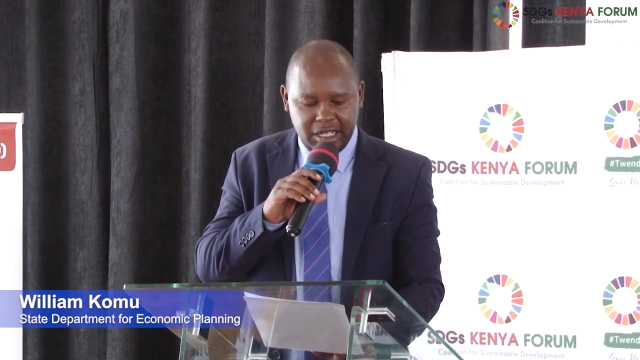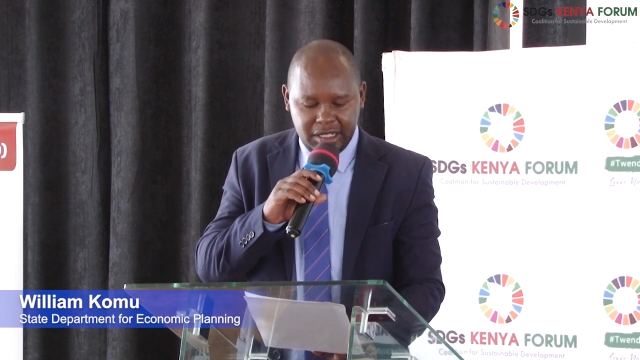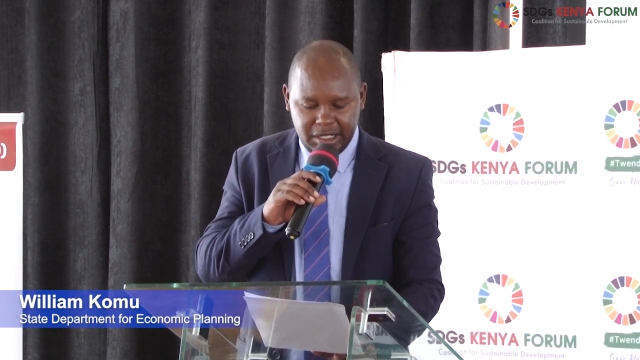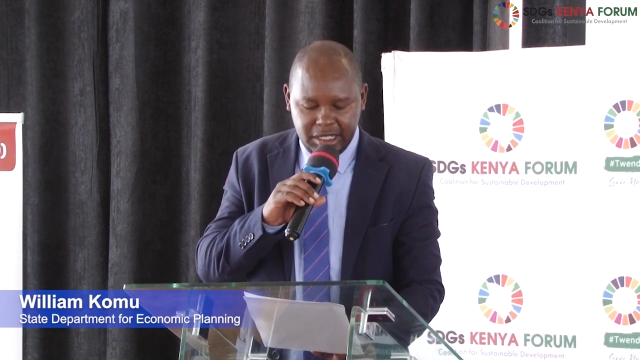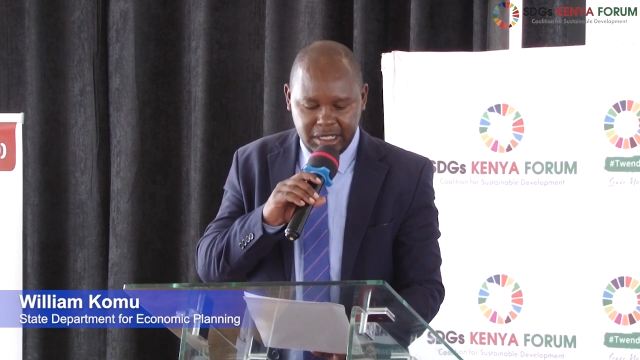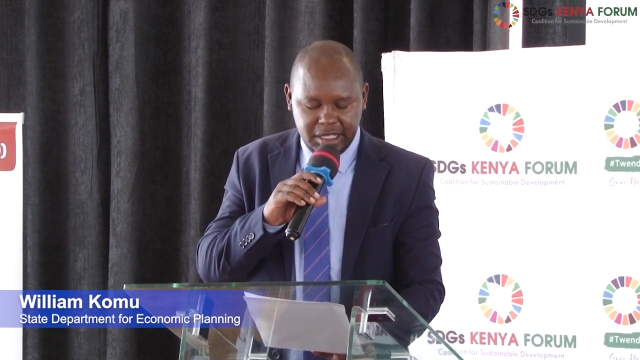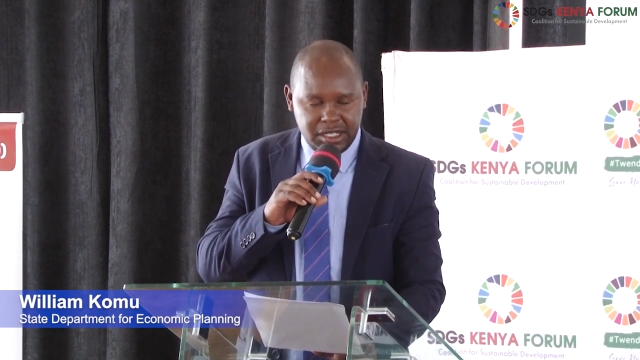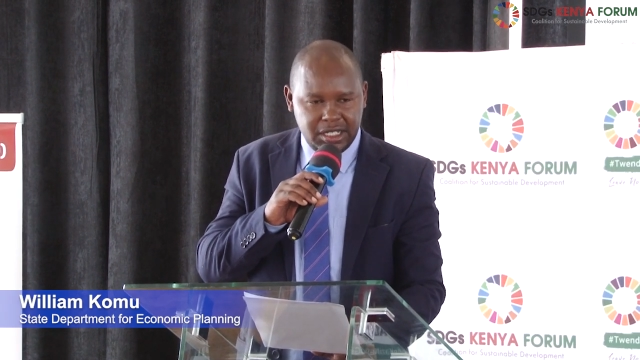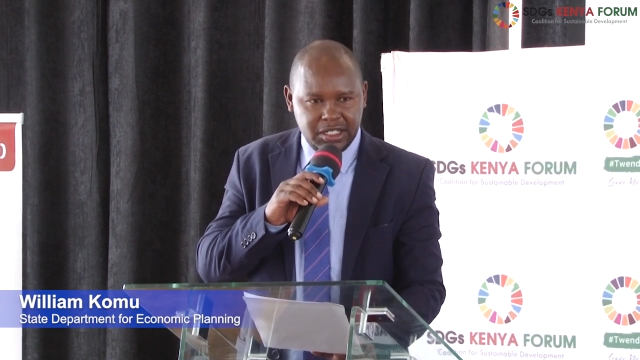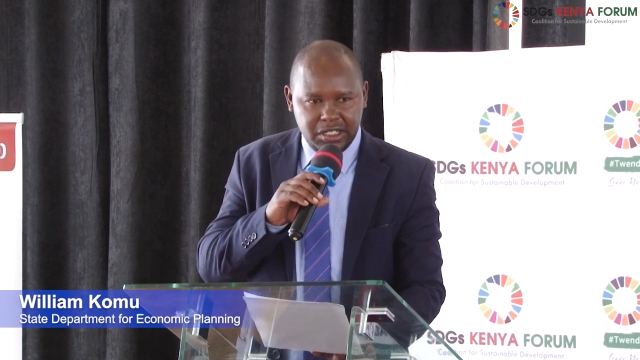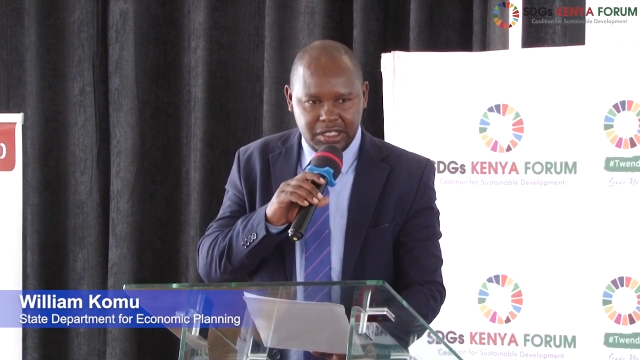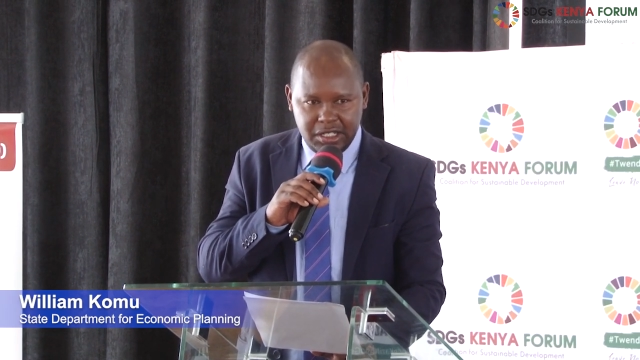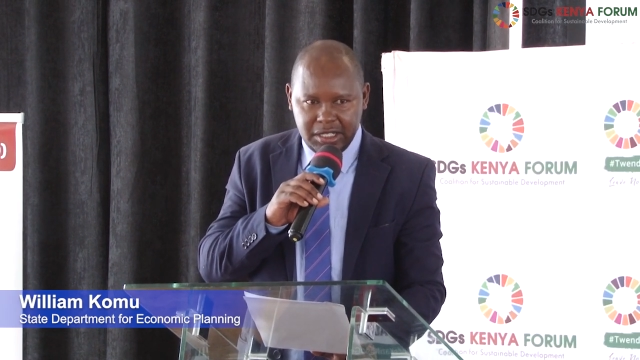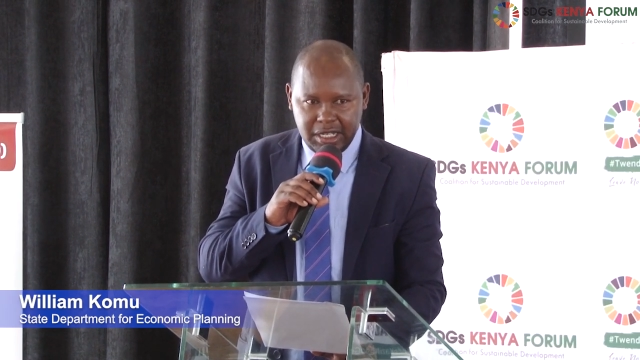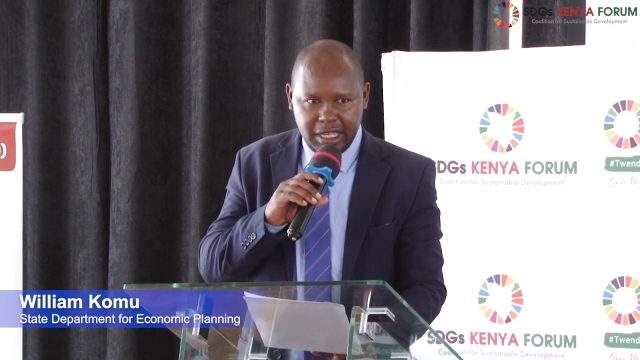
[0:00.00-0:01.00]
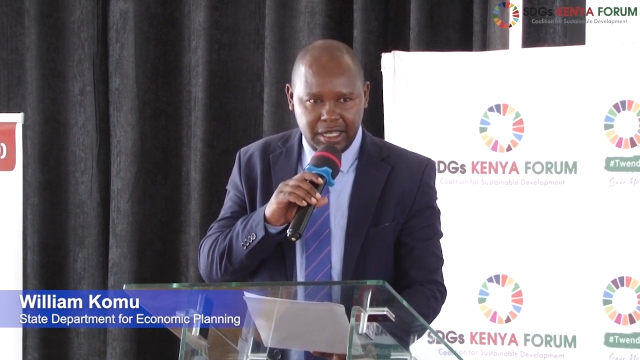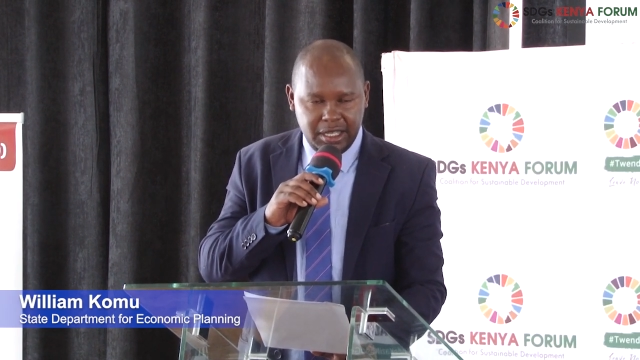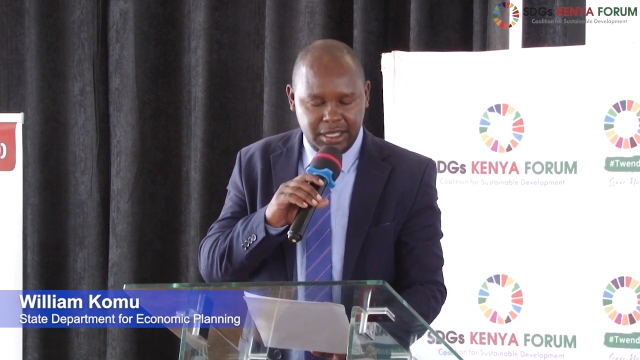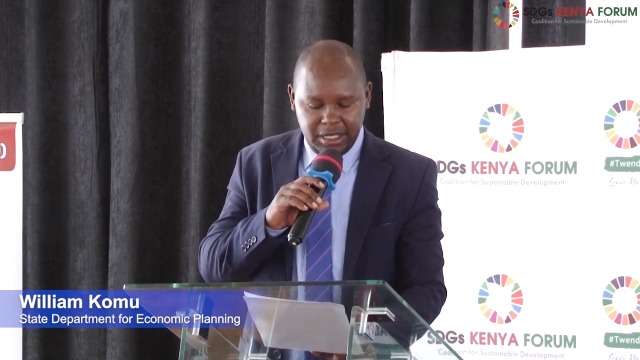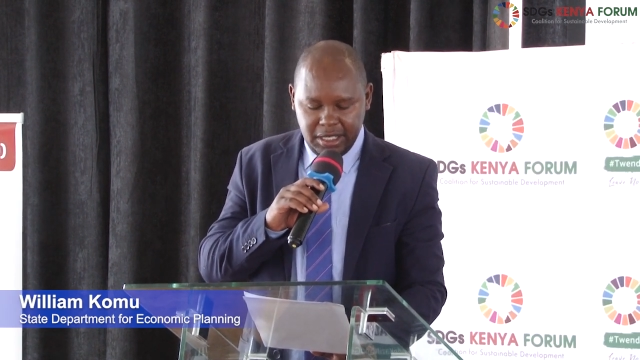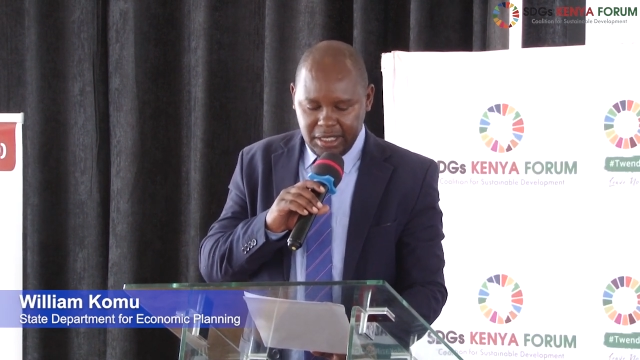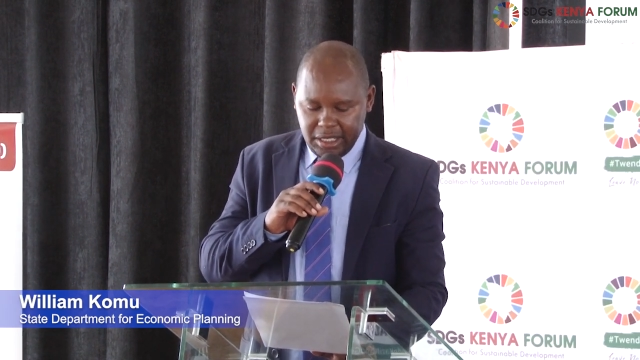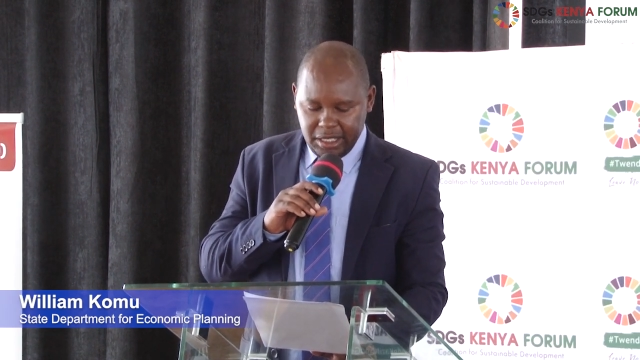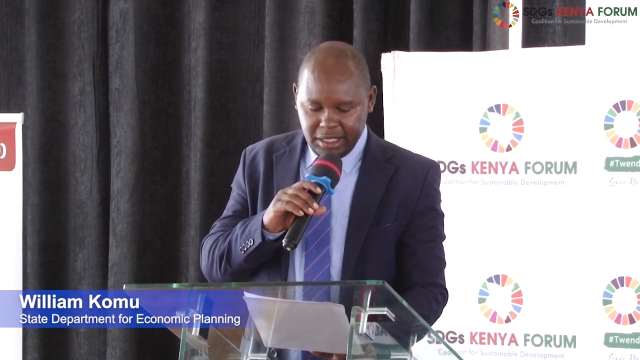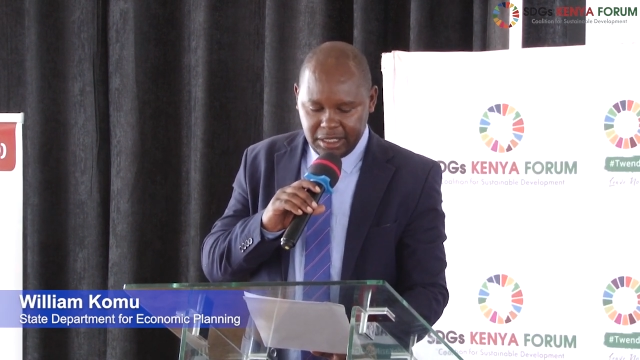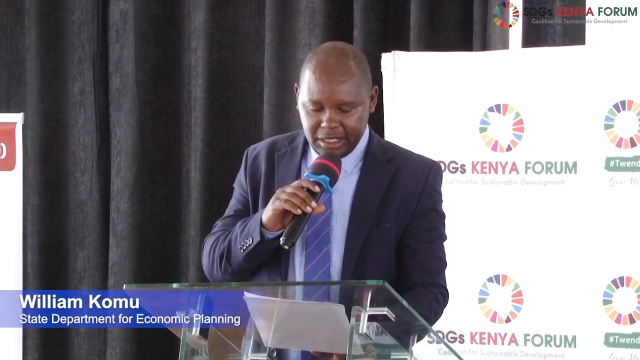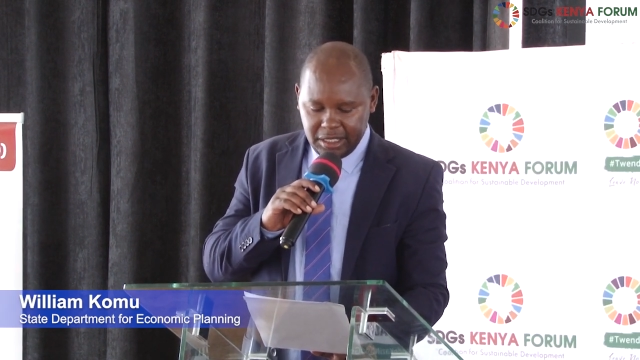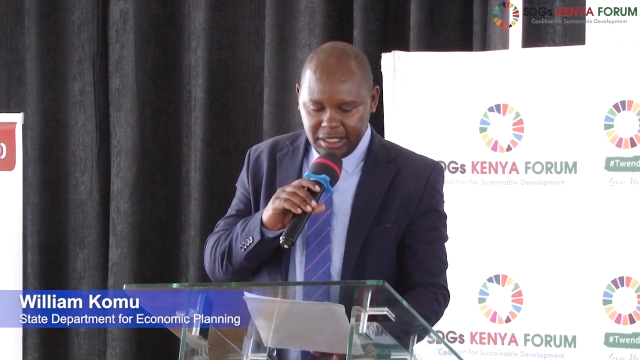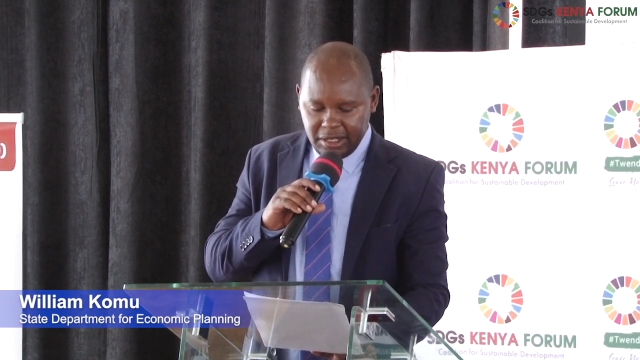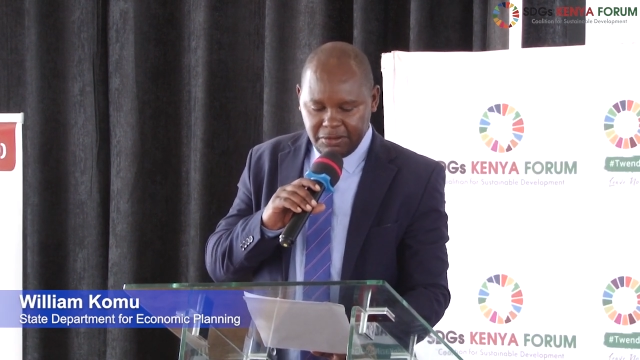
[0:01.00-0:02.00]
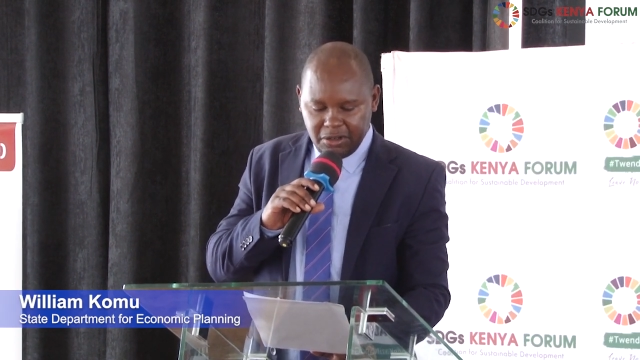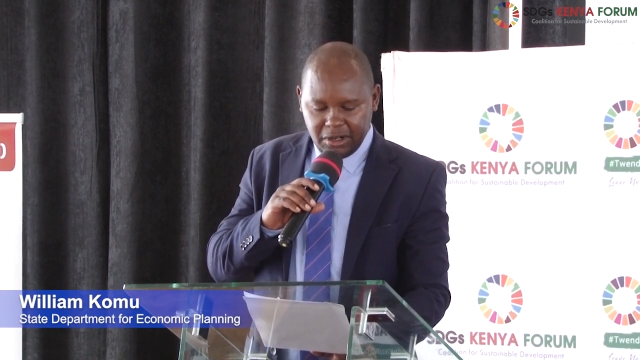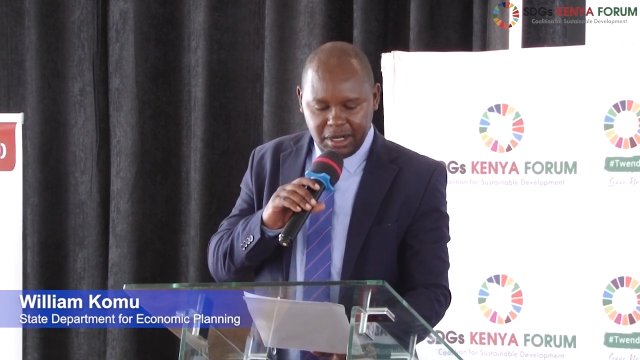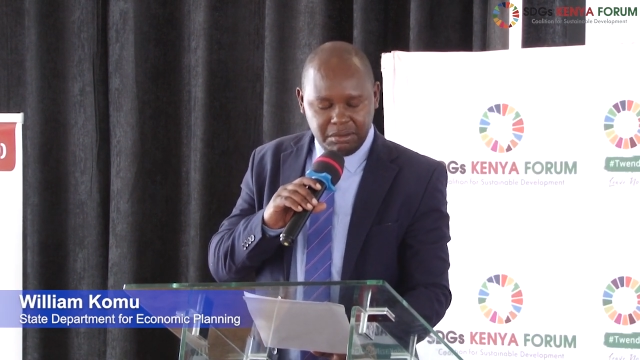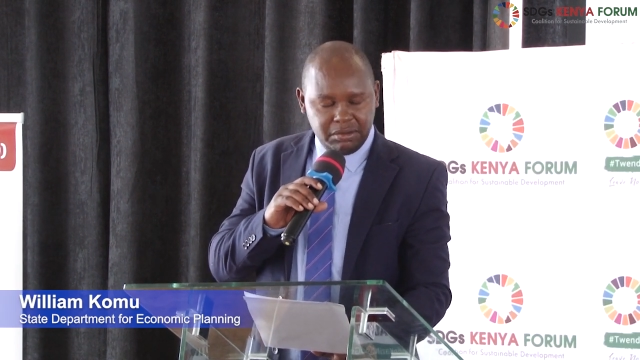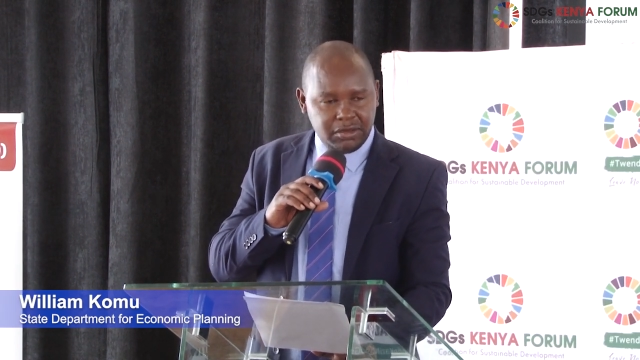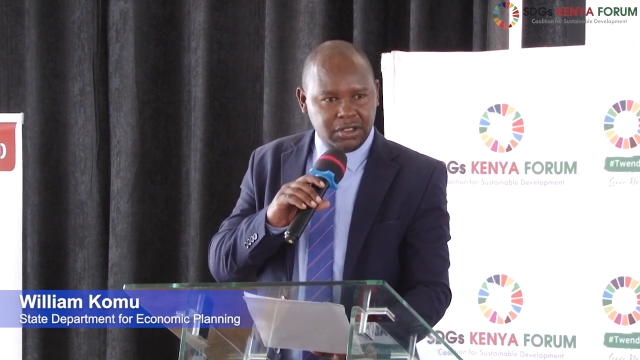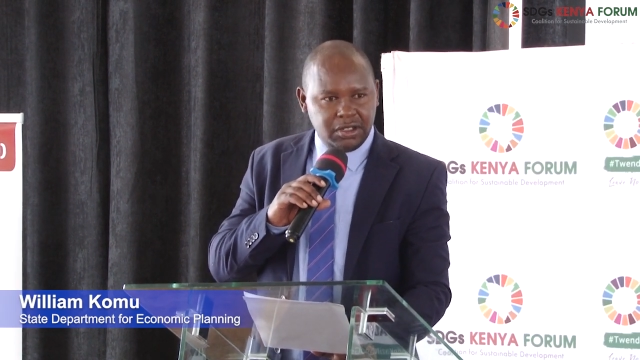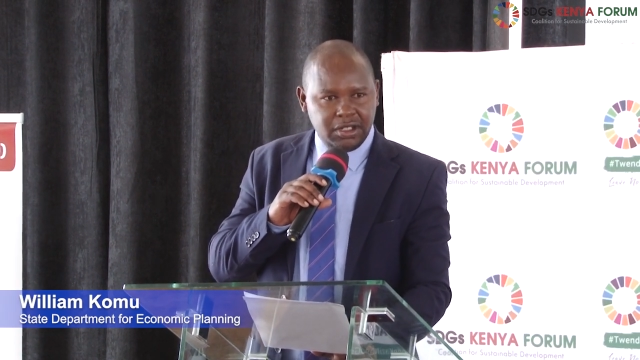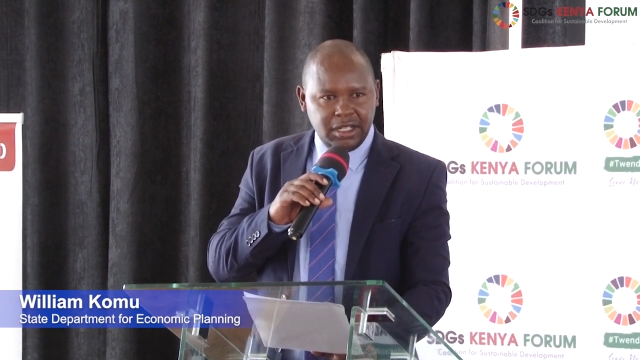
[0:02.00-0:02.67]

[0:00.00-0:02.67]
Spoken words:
SDGs Kenya Forum.